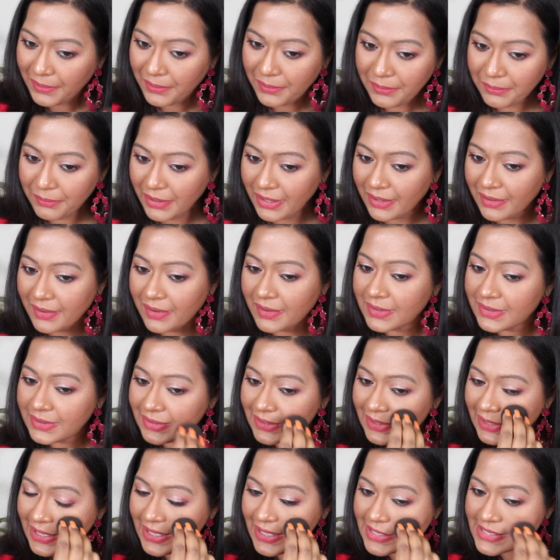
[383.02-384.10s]
Oh my god,
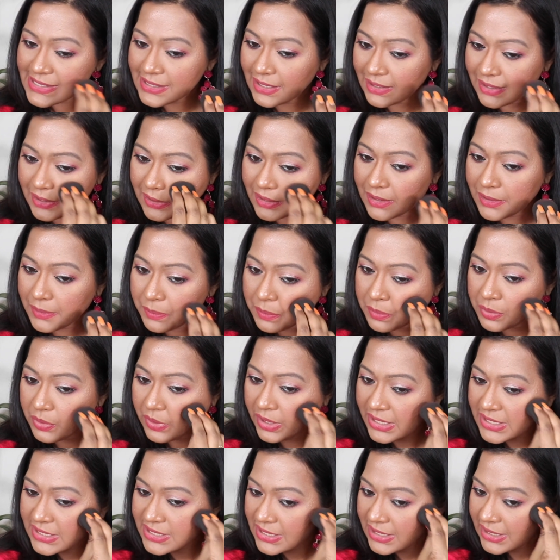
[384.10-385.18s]
these are
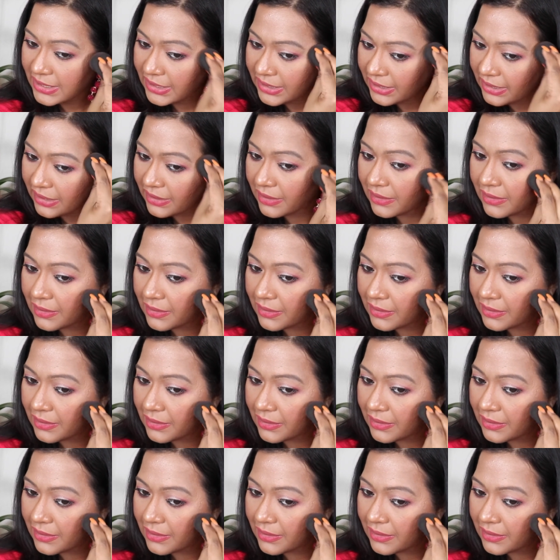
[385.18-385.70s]
pretty.